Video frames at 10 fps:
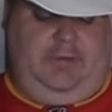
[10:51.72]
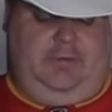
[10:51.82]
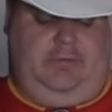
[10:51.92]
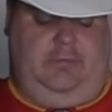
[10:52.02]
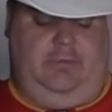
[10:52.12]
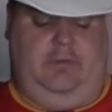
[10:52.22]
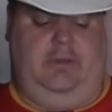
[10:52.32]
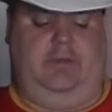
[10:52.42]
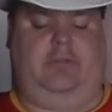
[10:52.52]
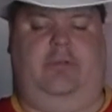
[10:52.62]
That's the one thing
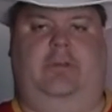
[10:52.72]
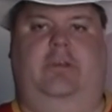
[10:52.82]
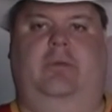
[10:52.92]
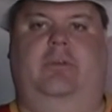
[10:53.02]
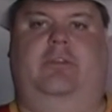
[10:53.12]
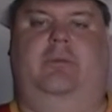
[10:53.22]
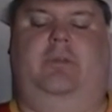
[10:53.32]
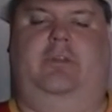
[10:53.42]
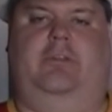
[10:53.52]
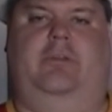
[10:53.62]
that's trickier with some of
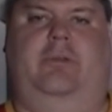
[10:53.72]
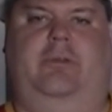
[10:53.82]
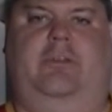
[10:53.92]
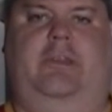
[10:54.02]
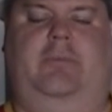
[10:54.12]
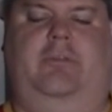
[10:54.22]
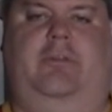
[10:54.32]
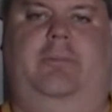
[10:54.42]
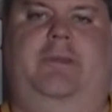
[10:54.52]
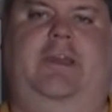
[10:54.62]
these junior teams from
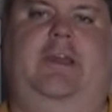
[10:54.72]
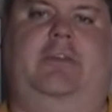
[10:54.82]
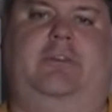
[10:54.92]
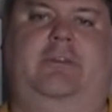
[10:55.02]
the past,